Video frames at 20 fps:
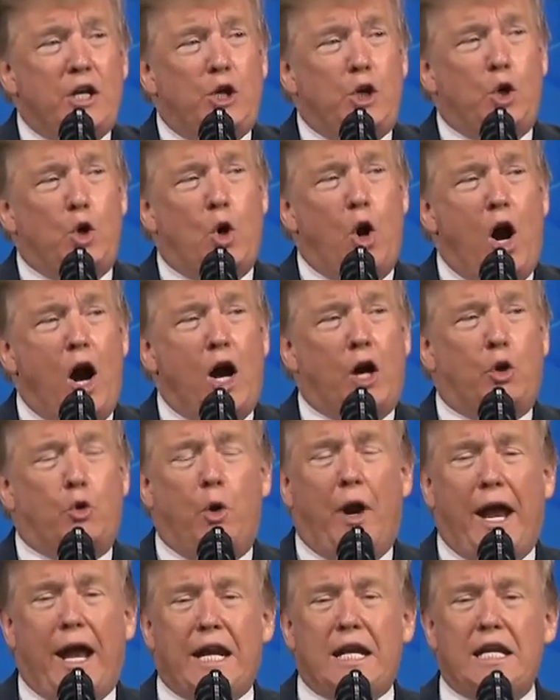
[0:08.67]
You are
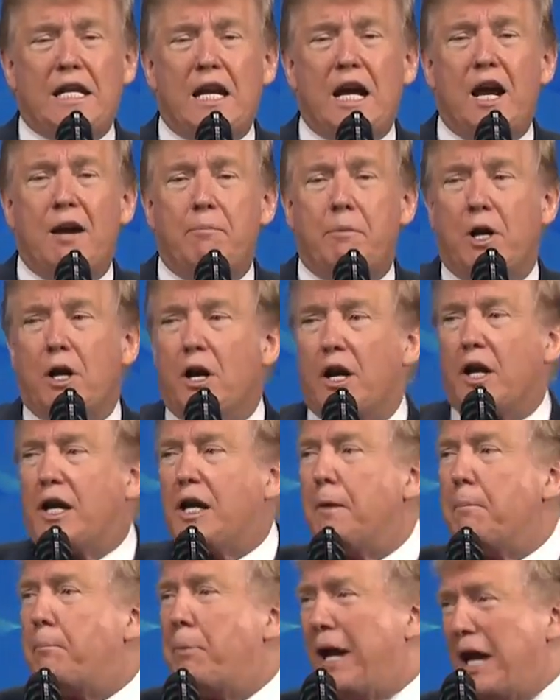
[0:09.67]
great American